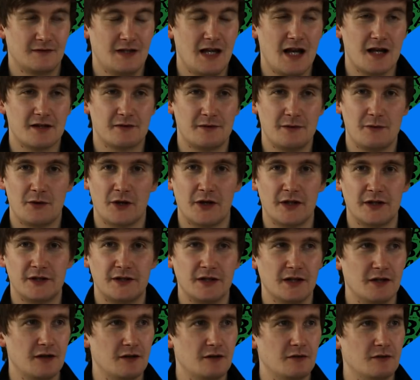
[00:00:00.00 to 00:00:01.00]
Yeah, because we were going
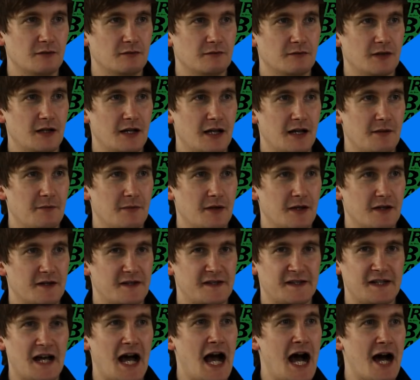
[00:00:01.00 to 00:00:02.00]
to do
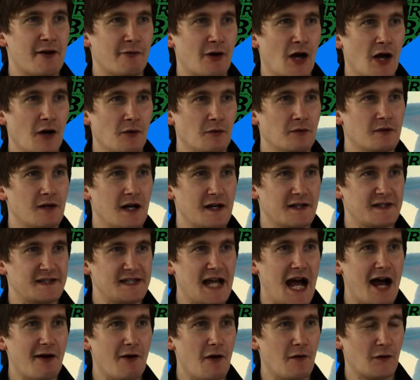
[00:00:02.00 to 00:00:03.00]
Starro. Like,
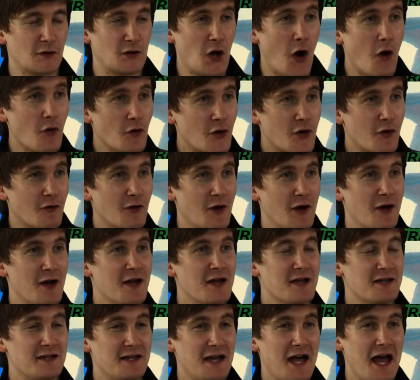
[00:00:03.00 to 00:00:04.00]
Starro the Conqueror!
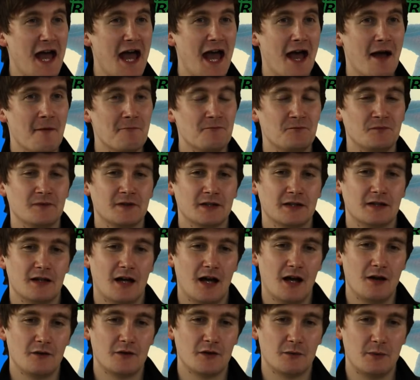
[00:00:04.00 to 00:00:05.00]
Yeah!
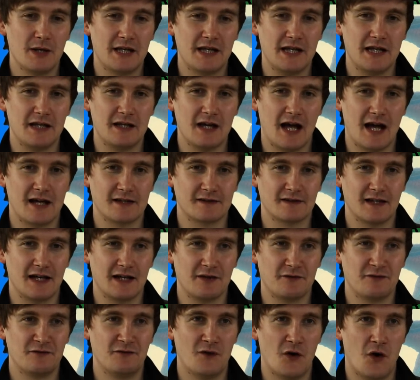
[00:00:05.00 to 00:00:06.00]
Oh, the wiki has
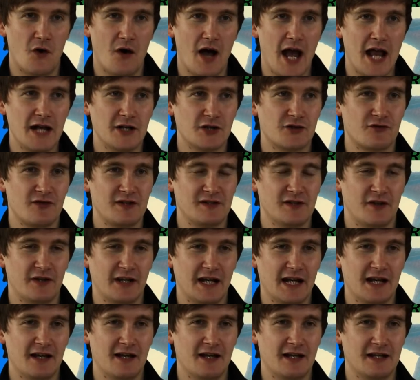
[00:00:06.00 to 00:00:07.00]
like 4 entries on
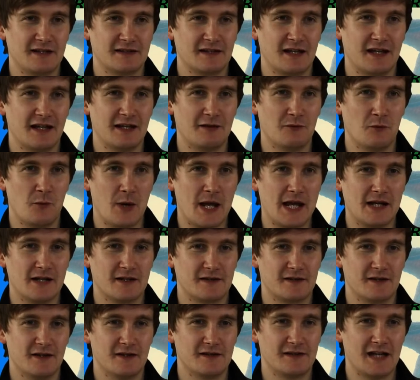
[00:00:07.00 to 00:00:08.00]
it, and it's like
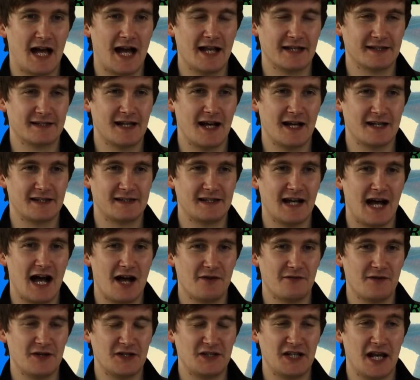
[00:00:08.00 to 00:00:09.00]
weaknesses,
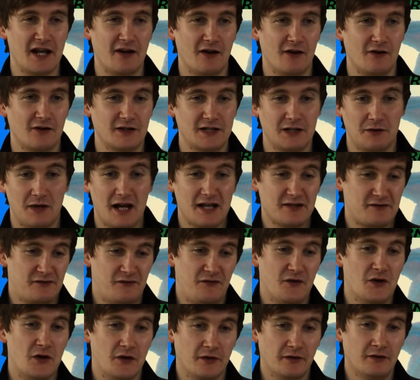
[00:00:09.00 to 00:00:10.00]
anti-starfish technology. Well, that's
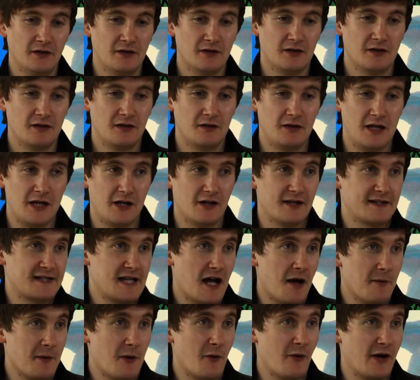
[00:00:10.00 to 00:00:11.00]
fun. You're going to
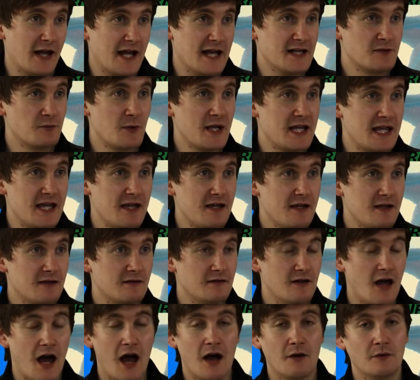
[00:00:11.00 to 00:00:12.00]
tell me what it is, wiki?
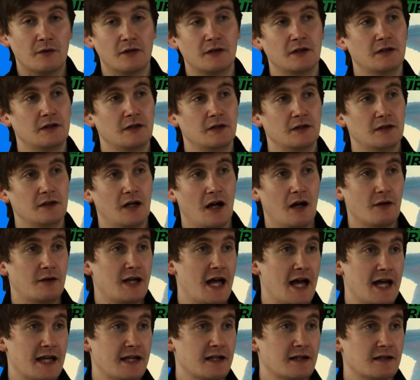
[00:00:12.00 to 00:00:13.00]
No.
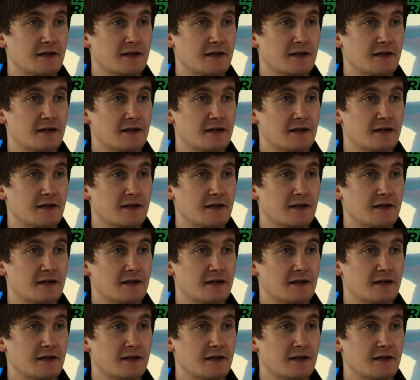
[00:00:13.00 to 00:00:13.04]
Okay.